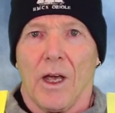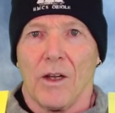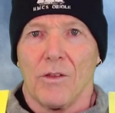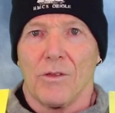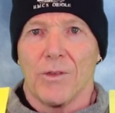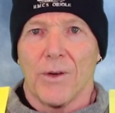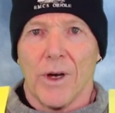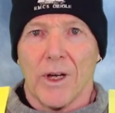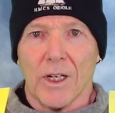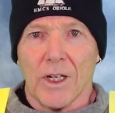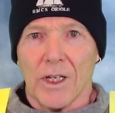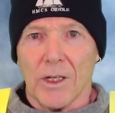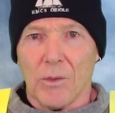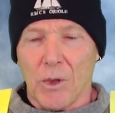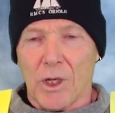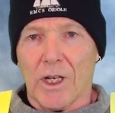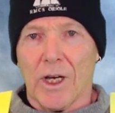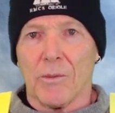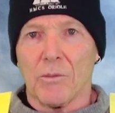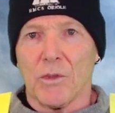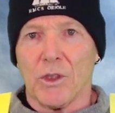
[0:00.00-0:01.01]
And finally,
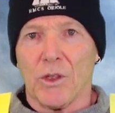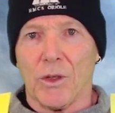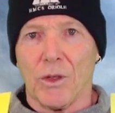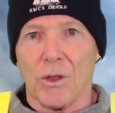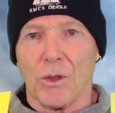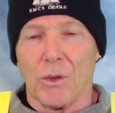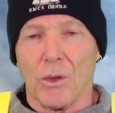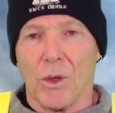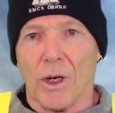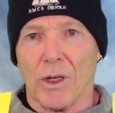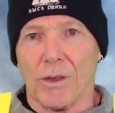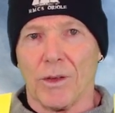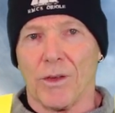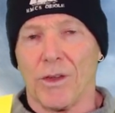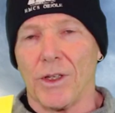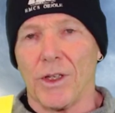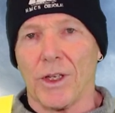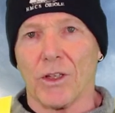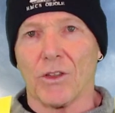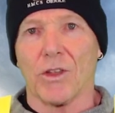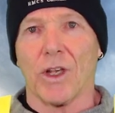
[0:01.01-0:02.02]
we come to
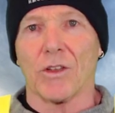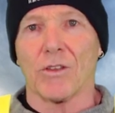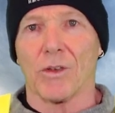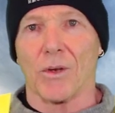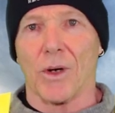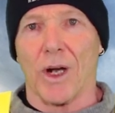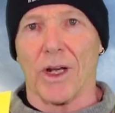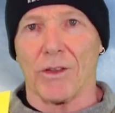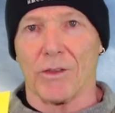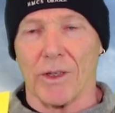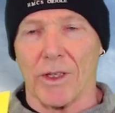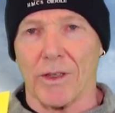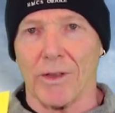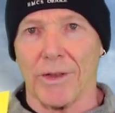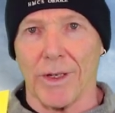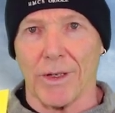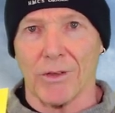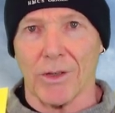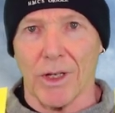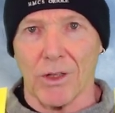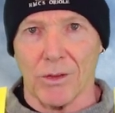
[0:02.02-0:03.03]
the accessorizing,
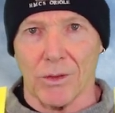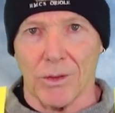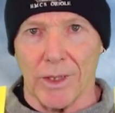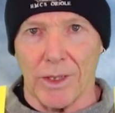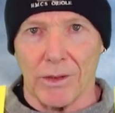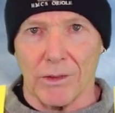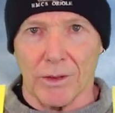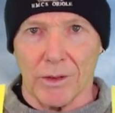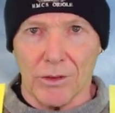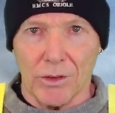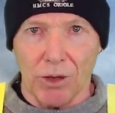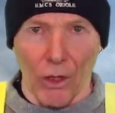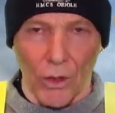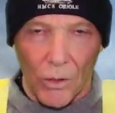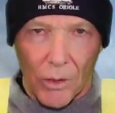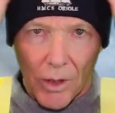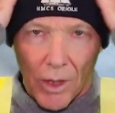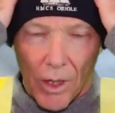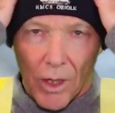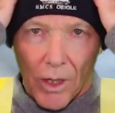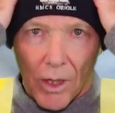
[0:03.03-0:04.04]
the accessories.
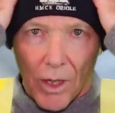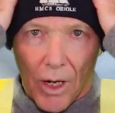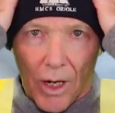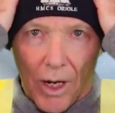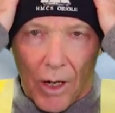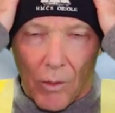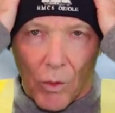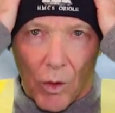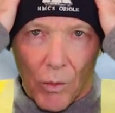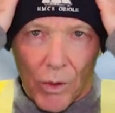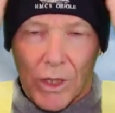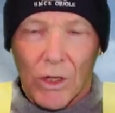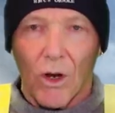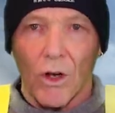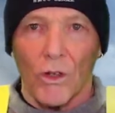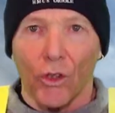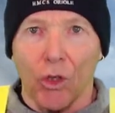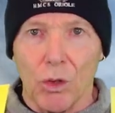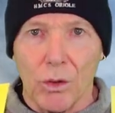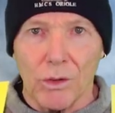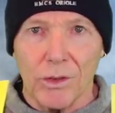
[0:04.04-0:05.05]
So uh, what we
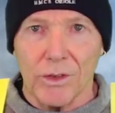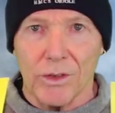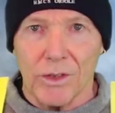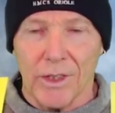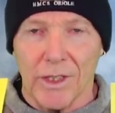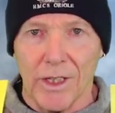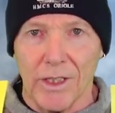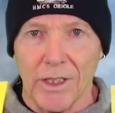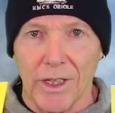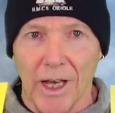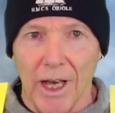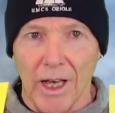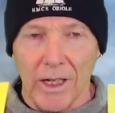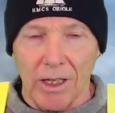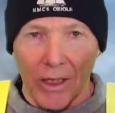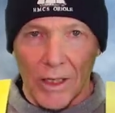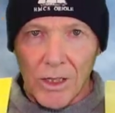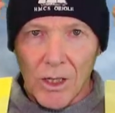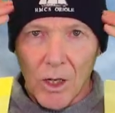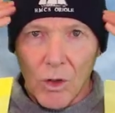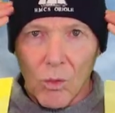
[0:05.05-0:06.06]
call toques in
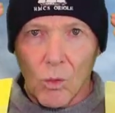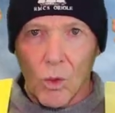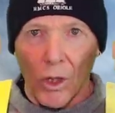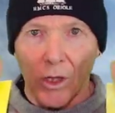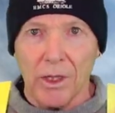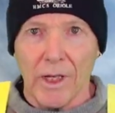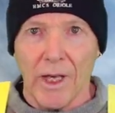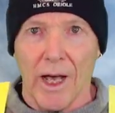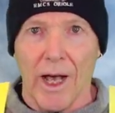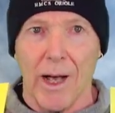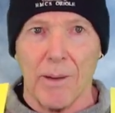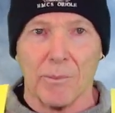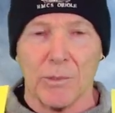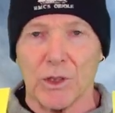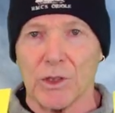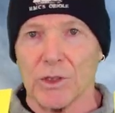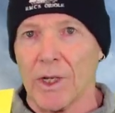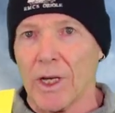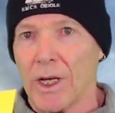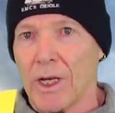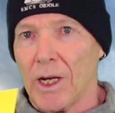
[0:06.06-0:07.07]
Canada, wool
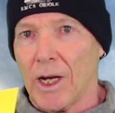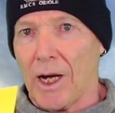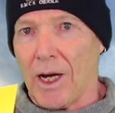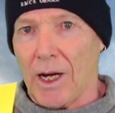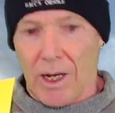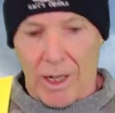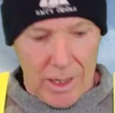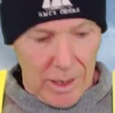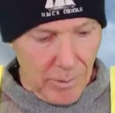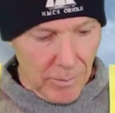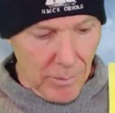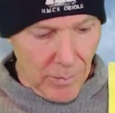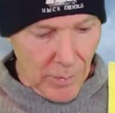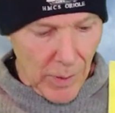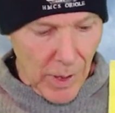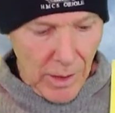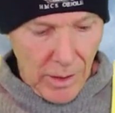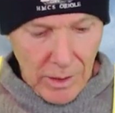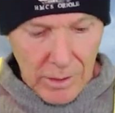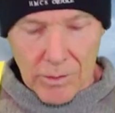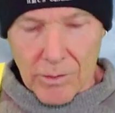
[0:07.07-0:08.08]
caps. Um,
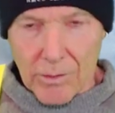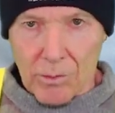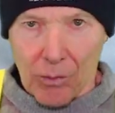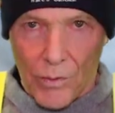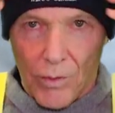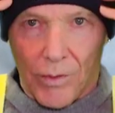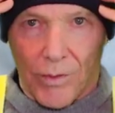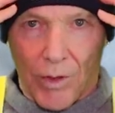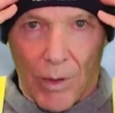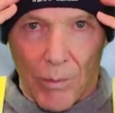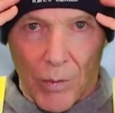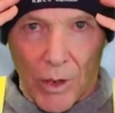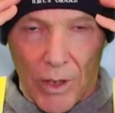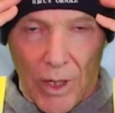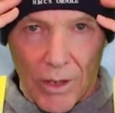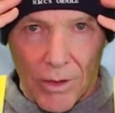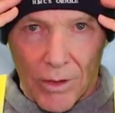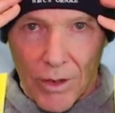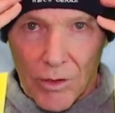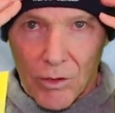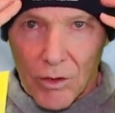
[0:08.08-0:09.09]
something
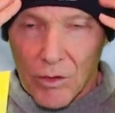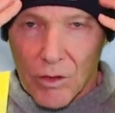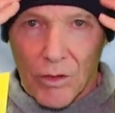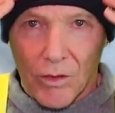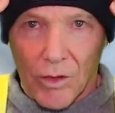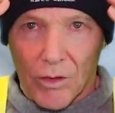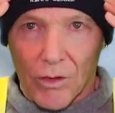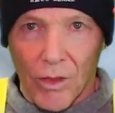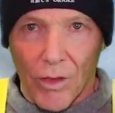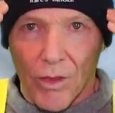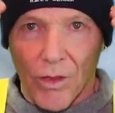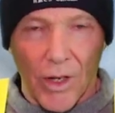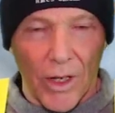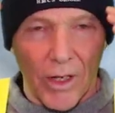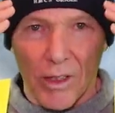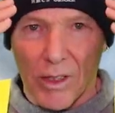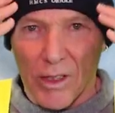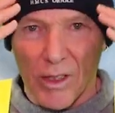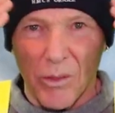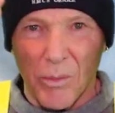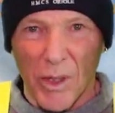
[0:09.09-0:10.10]
like this. This is a
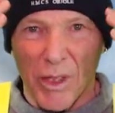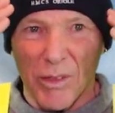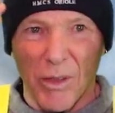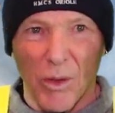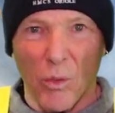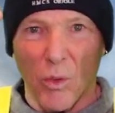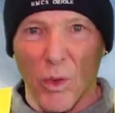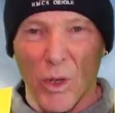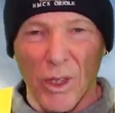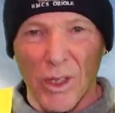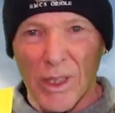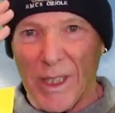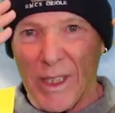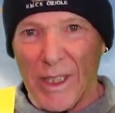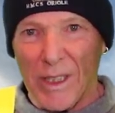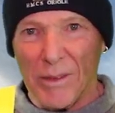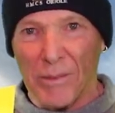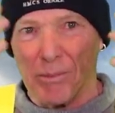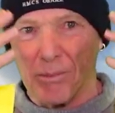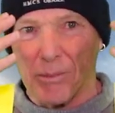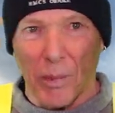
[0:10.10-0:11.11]
synthetic, it's a bit of a
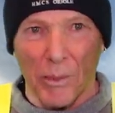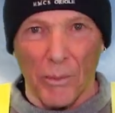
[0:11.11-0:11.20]
woolly